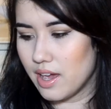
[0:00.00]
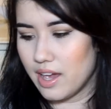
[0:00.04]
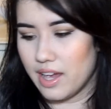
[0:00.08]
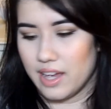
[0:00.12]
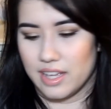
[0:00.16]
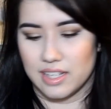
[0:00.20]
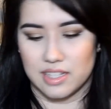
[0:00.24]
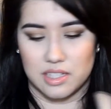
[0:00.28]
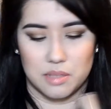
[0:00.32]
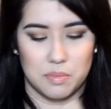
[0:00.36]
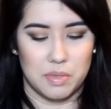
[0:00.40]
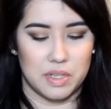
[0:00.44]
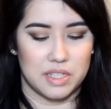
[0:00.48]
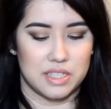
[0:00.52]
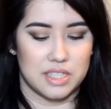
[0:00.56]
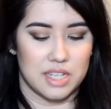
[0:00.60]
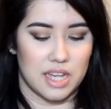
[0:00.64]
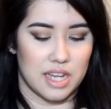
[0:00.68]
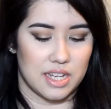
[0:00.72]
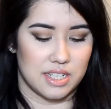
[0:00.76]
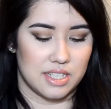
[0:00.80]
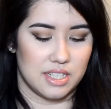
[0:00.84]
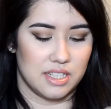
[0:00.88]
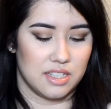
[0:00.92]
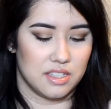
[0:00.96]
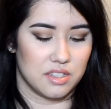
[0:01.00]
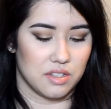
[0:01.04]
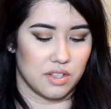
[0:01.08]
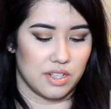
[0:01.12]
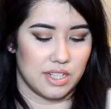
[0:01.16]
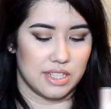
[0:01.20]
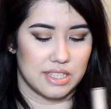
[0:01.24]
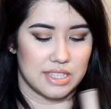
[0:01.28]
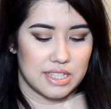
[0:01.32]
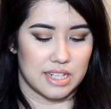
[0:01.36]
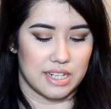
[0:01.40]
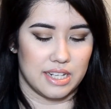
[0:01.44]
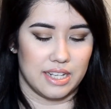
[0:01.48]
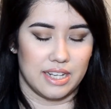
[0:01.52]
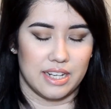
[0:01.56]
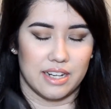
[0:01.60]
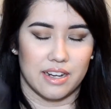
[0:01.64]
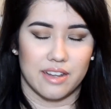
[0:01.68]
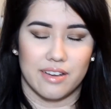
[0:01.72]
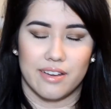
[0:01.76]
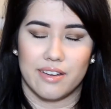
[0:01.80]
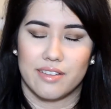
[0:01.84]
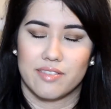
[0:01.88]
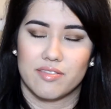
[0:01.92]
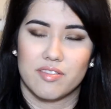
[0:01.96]
It's a bit dirty, so I need to clean
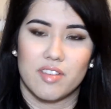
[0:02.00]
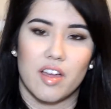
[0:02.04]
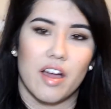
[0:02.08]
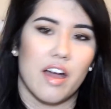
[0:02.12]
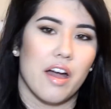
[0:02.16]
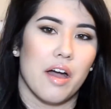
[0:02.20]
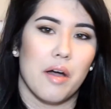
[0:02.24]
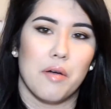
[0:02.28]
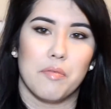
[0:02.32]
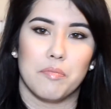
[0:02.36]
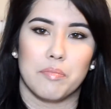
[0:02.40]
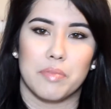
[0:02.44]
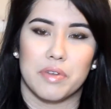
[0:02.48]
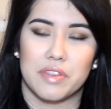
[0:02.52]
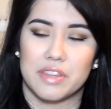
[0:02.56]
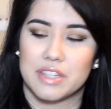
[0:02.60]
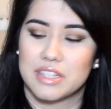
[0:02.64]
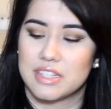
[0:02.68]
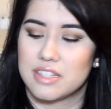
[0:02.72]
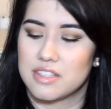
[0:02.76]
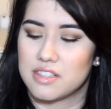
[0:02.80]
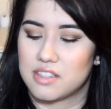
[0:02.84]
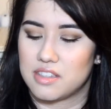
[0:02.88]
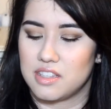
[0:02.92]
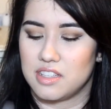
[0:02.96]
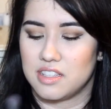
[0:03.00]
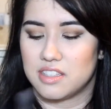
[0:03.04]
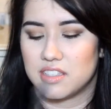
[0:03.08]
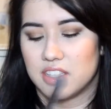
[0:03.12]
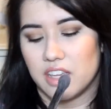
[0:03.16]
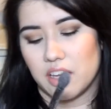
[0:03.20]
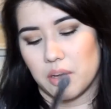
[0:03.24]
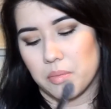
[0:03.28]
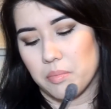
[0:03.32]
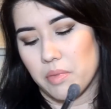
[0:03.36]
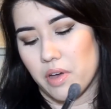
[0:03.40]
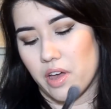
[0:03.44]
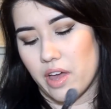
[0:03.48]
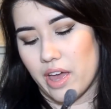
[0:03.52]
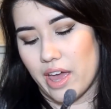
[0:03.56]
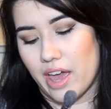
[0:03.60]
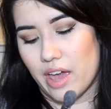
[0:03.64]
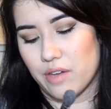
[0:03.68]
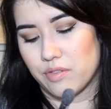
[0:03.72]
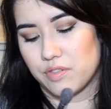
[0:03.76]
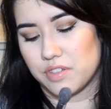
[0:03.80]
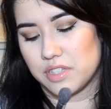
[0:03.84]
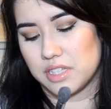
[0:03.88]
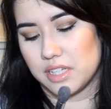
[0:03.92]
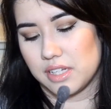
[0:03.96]
it, but this is the Sigma
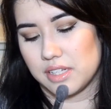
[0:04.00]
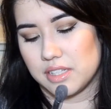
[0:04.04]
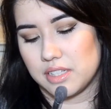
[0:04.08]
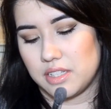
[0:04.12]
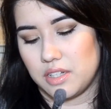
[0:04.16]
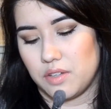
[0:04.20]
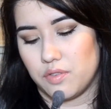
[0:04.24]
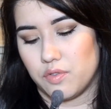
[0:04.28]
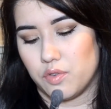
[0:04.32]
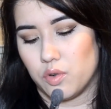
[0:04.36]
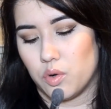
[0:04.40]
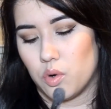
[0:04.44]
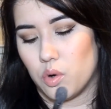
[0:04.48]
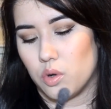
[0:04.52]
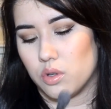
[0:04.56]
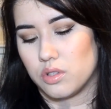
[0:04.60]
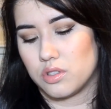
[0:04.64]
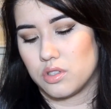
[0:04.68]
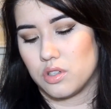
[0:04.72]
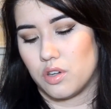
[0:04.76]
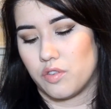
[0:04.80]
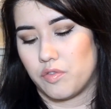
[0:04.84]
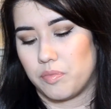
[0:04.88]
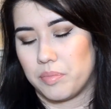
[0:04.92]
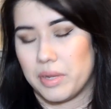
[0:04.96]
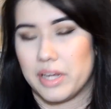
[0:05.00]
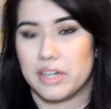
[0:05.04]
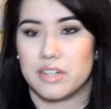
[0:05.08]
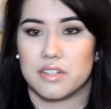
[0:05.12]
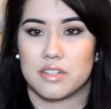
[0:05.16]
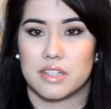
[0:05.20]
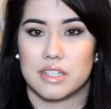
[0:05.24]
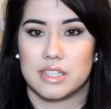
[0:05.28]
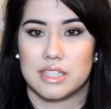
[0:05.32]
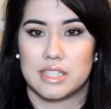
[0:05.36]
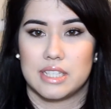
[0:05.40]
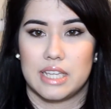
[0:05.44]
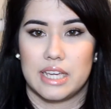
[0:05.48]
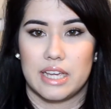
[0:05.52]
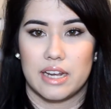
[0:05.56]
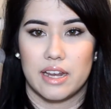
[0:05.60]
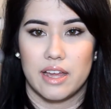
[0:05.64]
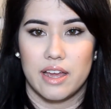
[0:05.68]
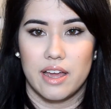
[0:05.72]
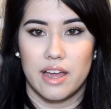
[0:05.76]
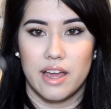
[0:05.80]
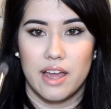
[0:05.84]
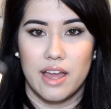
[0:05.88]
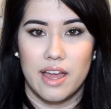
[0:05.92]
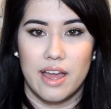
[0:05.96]
F64 Soft Blend
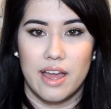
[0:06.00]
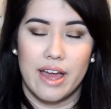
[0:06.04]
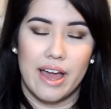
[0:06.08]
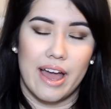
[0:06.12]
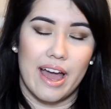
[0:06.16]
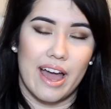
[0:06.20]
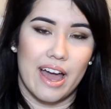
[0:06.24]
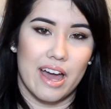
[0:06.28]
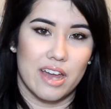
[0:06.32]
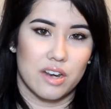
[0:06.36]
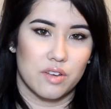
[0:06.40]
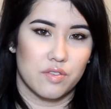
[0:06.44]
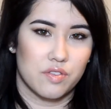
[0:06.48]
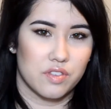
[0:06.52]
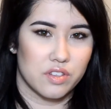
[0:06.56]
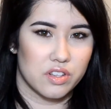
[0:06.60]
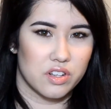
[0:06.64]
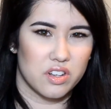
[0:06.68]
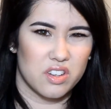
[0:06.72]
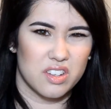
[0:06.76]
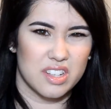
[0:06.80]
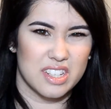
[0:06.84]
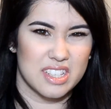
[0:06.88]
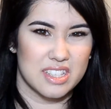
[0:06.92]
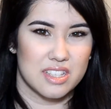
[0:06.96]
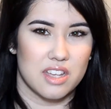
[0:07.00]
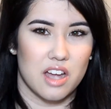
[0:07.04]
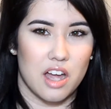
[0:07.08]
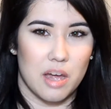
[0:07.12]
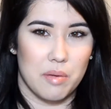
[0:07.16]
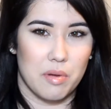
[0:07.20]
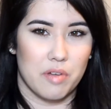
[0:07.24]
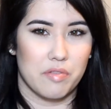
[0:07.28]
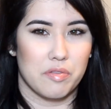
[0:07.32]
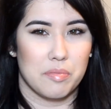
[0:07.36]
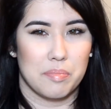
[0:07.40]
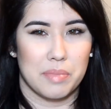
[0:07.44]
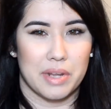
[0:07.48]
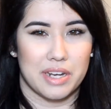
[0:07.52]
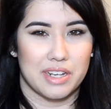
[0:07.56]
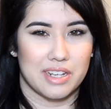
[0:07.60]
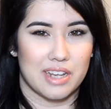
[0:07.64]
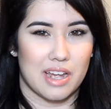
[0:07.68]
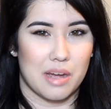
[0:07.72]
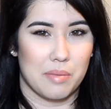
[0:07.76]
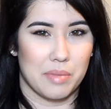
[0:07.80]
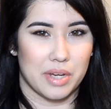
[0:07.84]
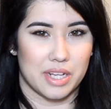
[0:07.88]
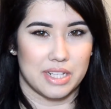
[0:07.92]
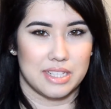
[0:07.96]
Concealer, and for the longest time I've been blending
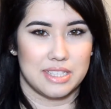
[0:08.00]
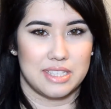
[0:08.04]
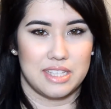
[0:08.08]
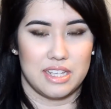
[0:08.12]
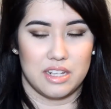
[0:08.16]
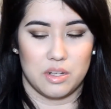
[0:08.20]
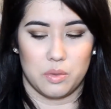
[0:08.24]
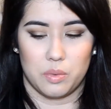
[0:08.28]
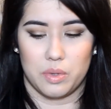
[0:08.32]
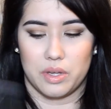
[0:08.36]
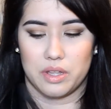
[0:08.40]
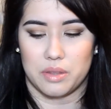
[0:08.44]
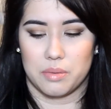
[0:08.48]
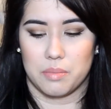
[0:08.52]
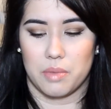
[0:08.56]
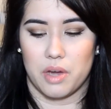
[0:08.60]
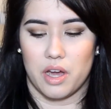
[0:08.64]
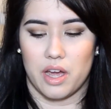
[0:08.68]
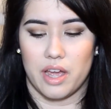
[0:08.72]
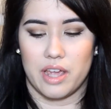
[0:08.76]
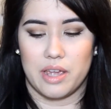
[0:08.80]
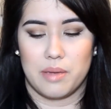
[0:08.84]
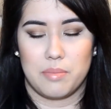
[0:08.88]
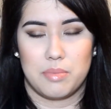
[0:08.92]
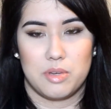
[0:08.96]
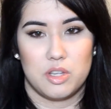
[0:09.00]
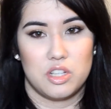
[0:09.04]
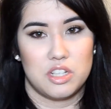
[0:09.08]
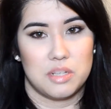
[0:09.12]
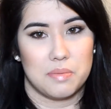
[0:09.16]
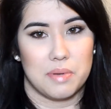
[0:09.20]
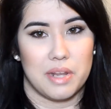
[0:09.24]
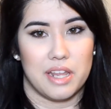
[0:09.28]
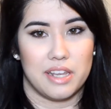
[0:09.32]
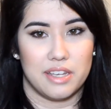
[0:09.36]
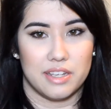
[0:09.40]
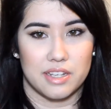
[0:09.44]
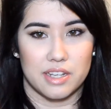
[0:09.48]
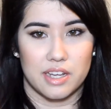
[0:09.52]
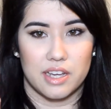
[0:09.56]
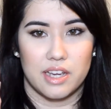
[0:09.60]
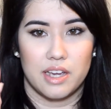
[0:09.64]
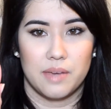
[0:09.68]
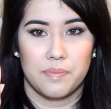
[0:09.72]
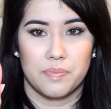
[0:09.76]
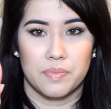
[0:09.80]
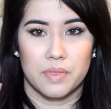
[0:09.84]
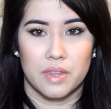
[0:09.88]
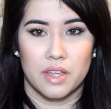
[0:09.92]
out my concealer with my beauty blender,